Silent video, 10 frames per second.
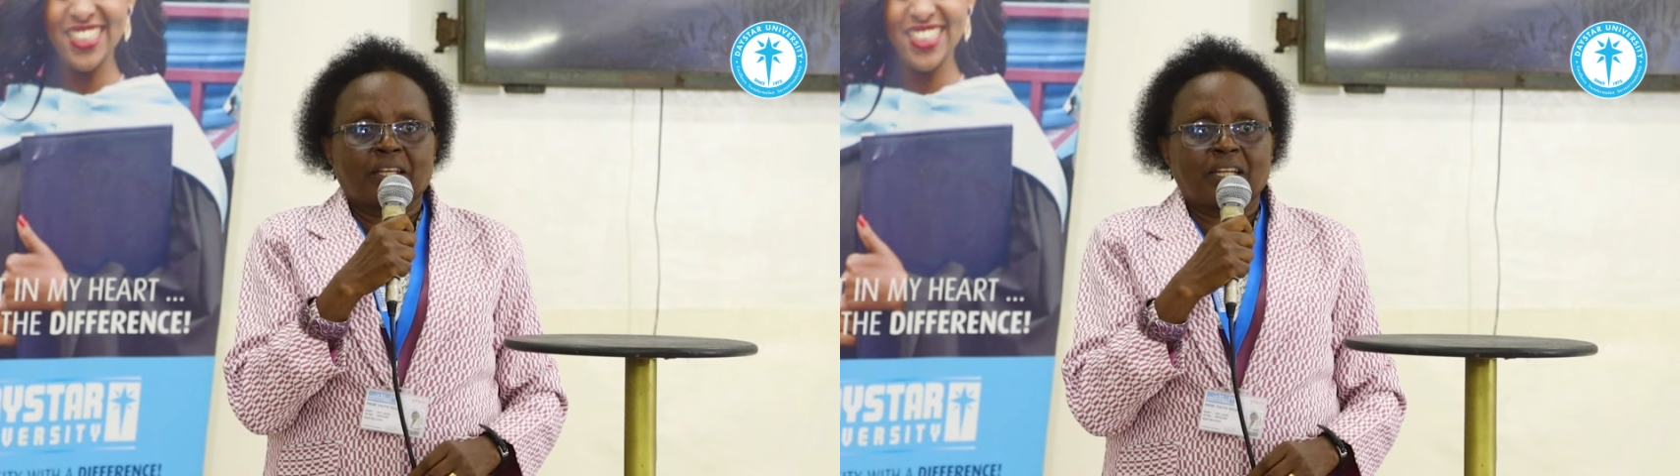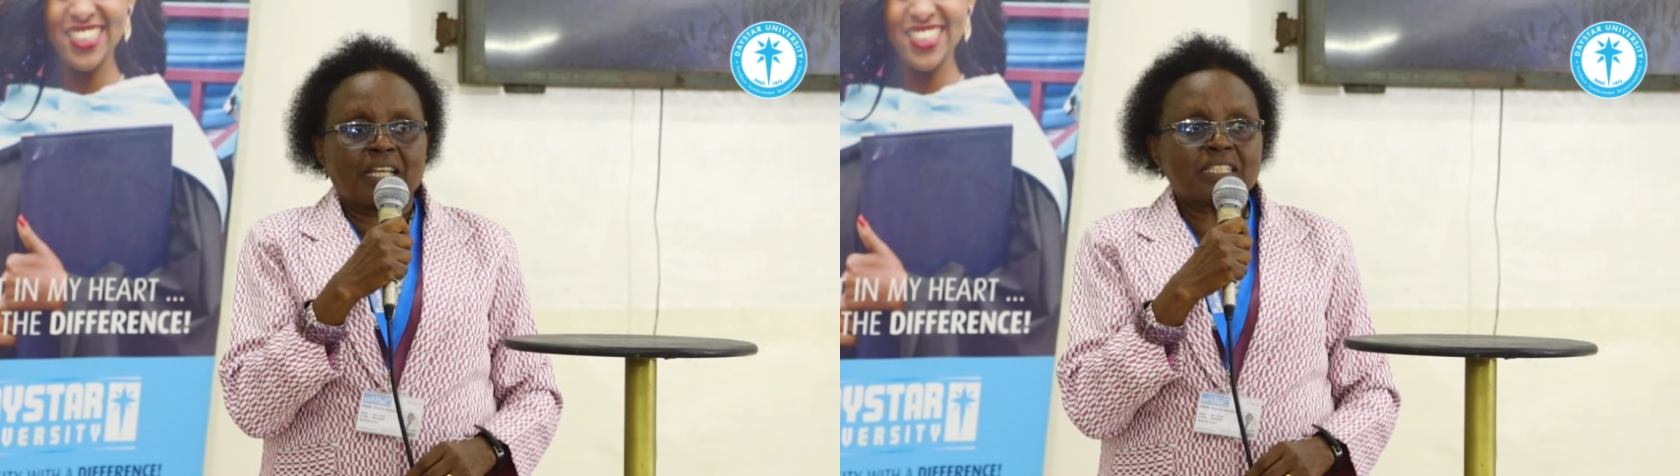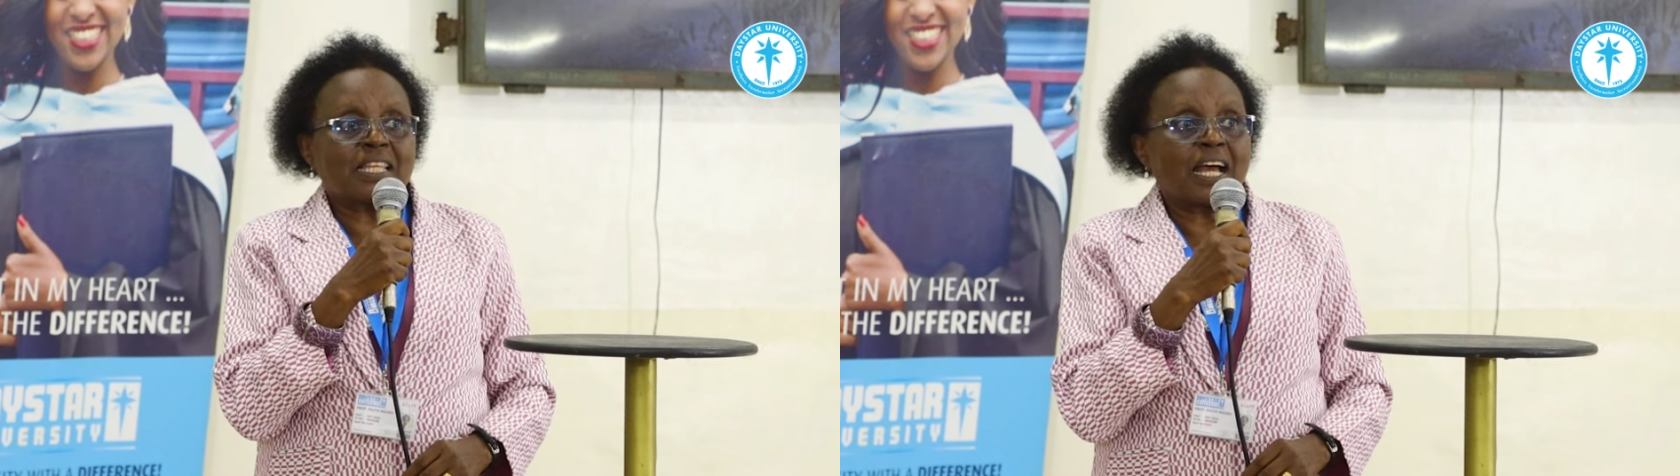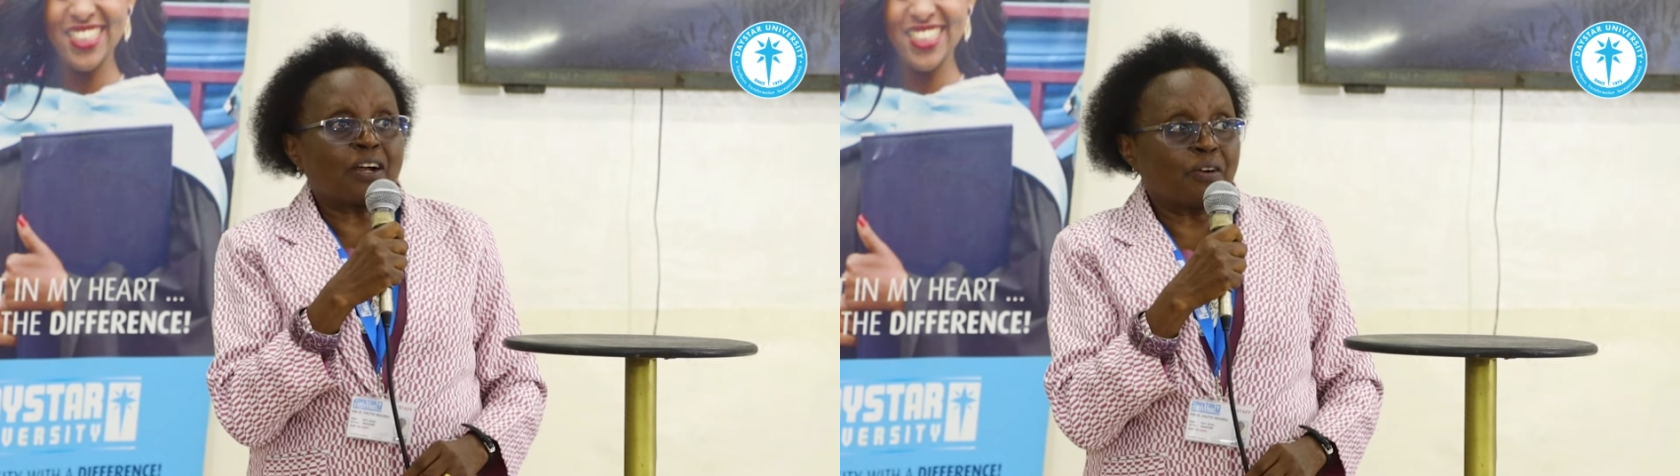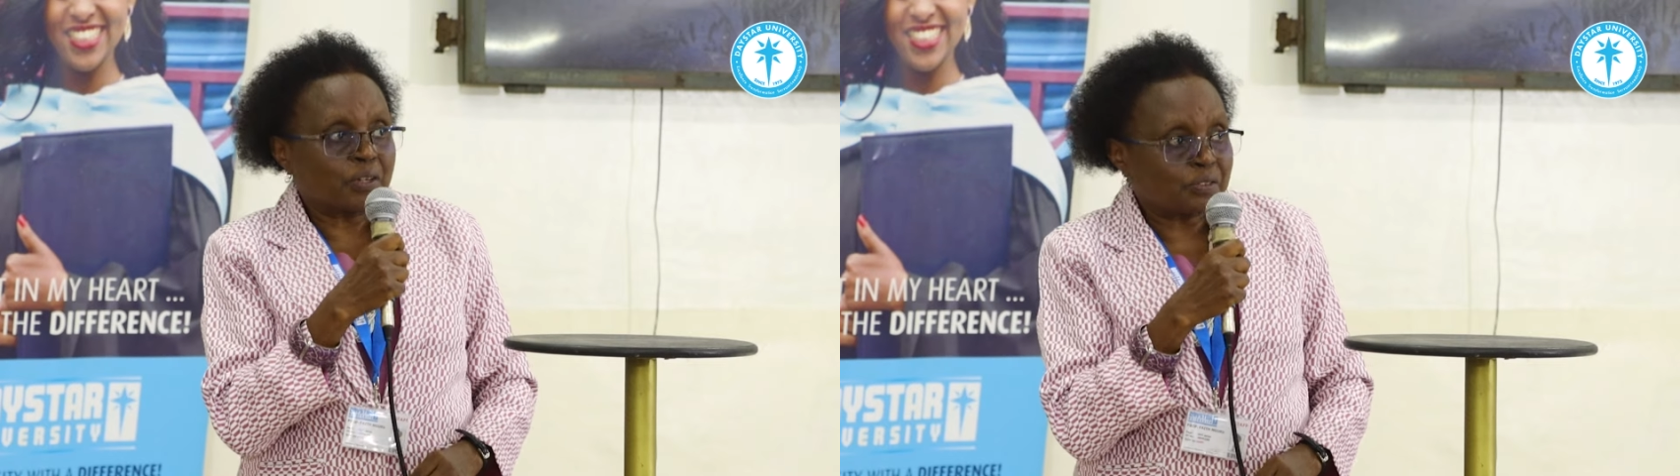Let's
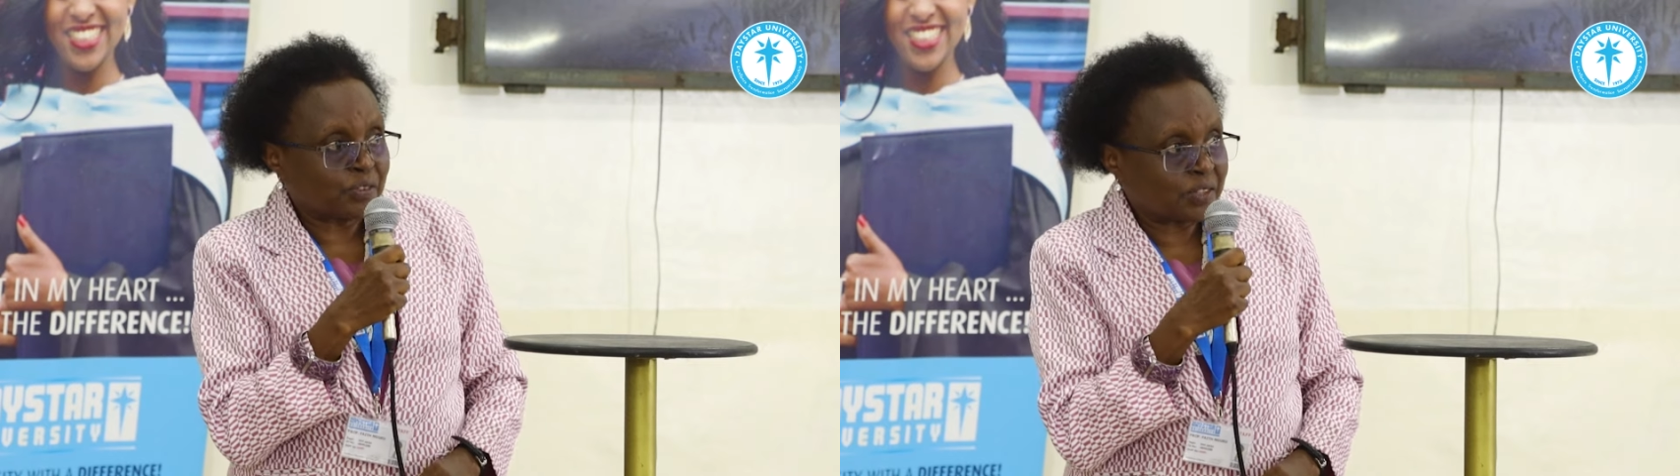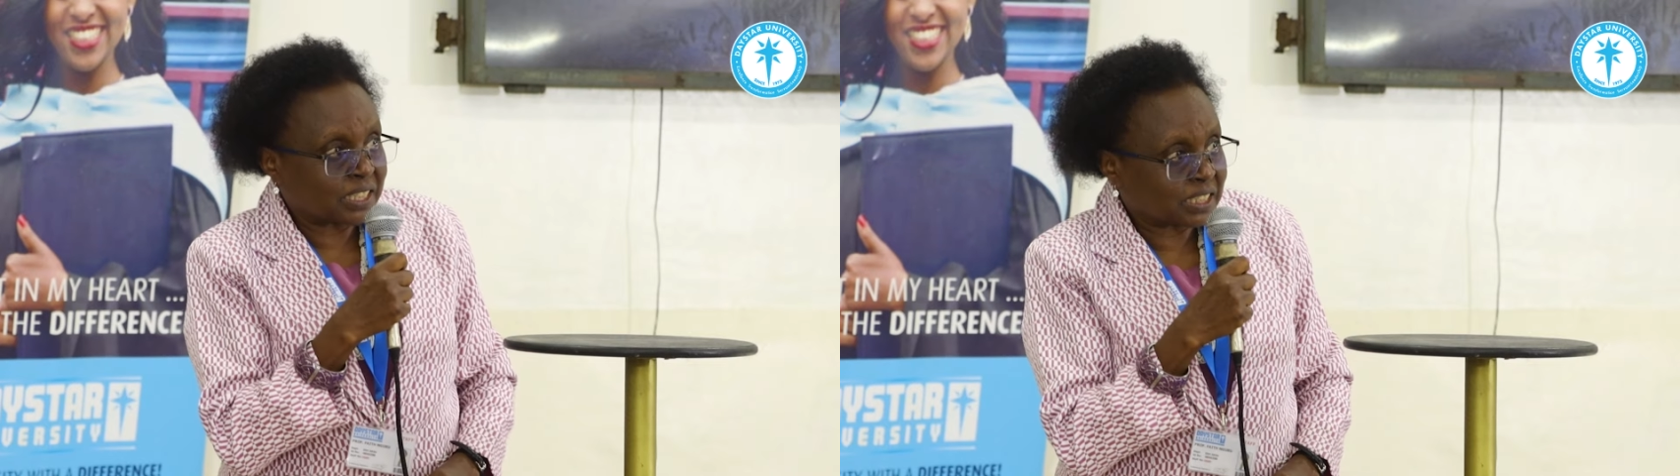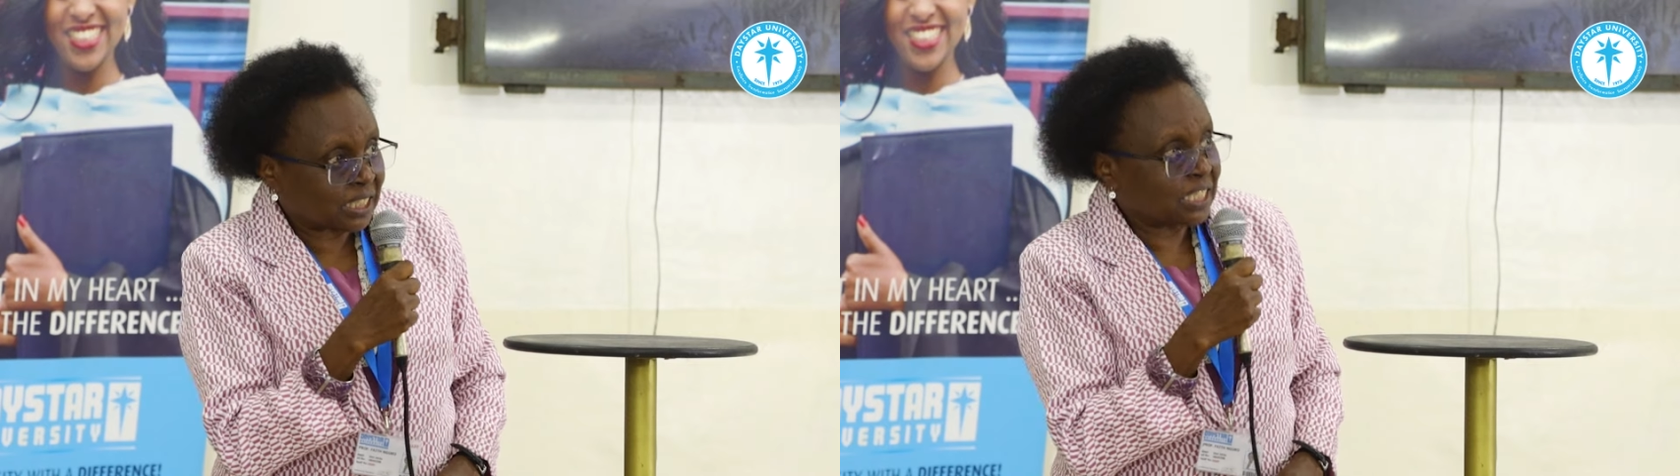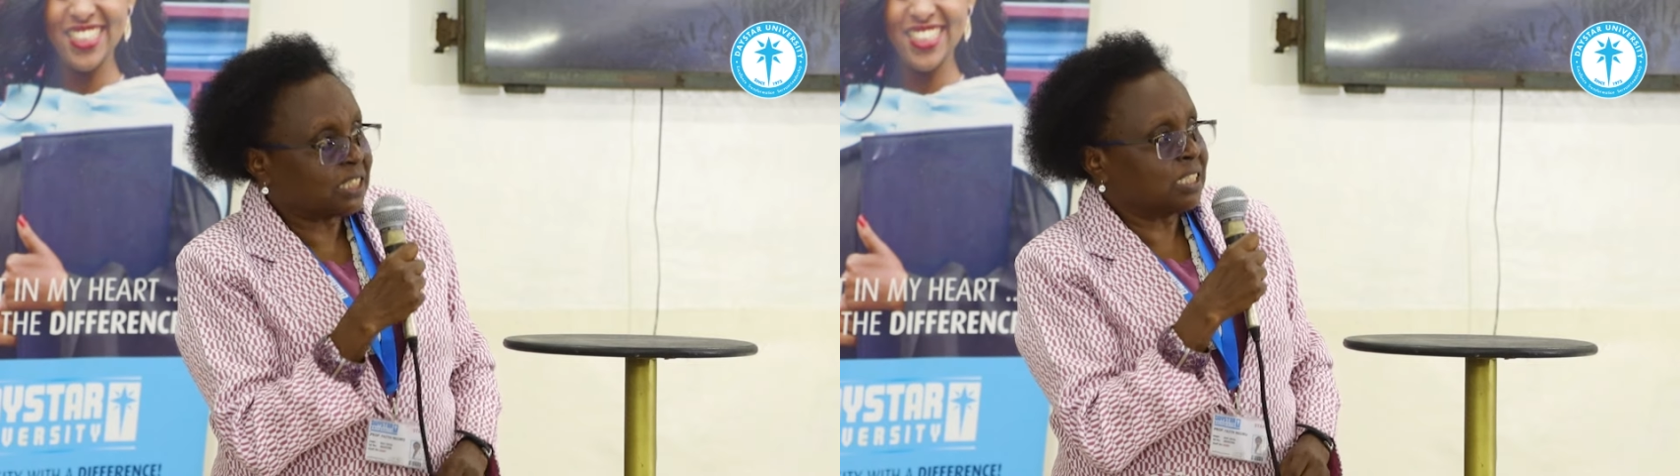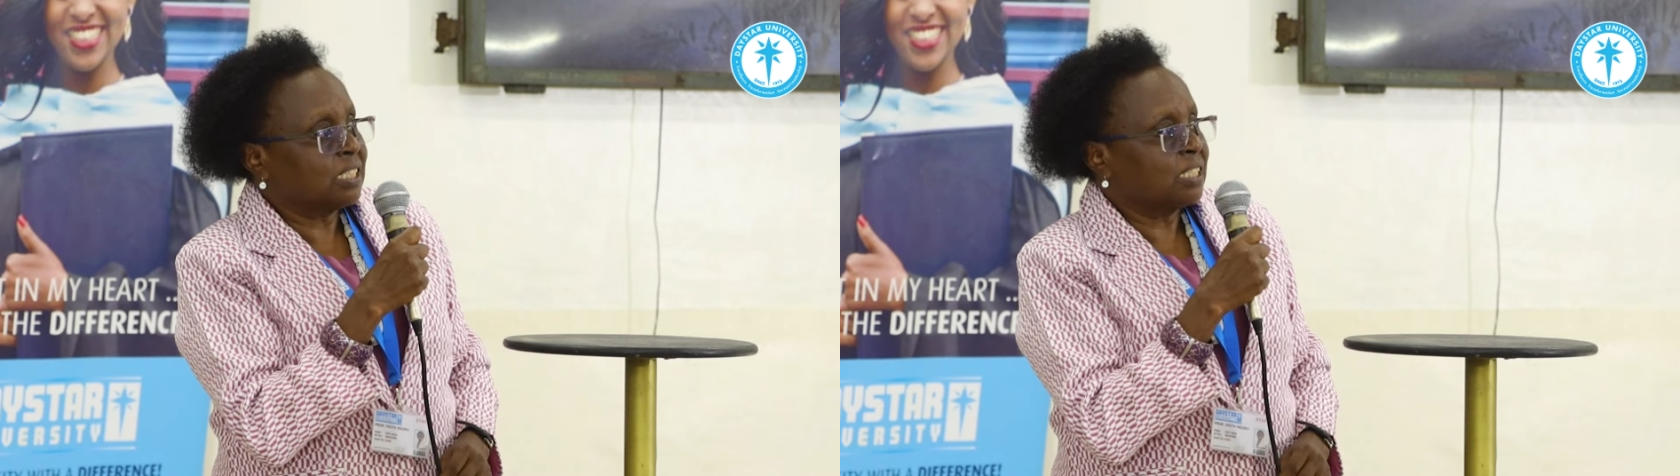thank God for the
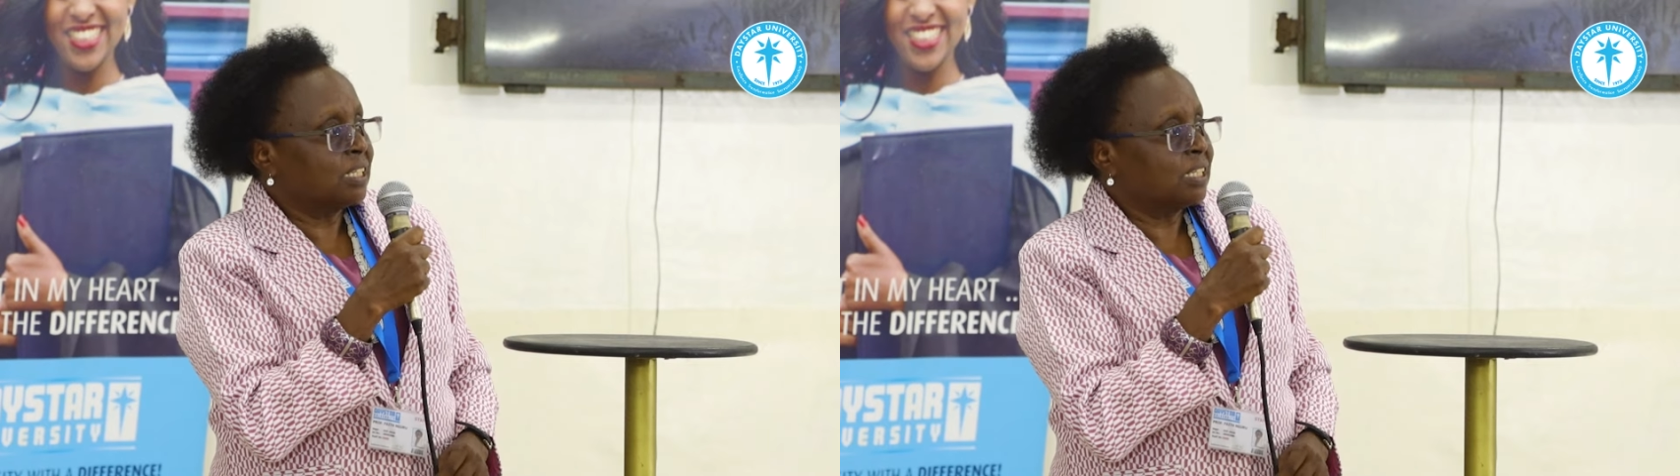change.